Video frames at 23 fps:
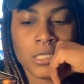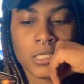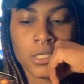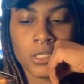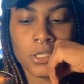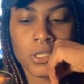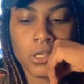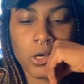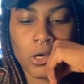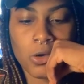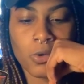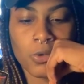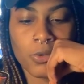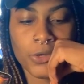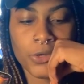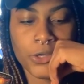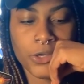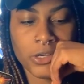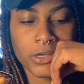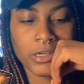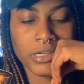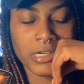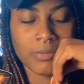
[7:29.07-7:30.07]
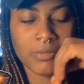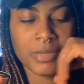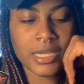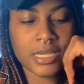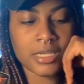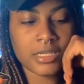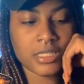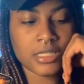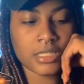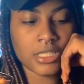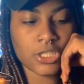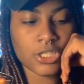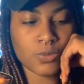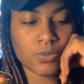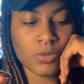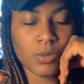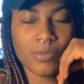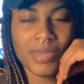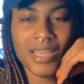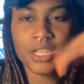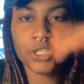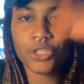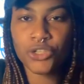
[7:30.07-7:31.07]
So you're going to make a decision,
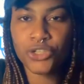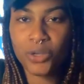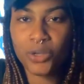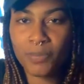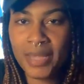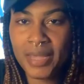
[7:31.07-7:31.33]
but make sure you're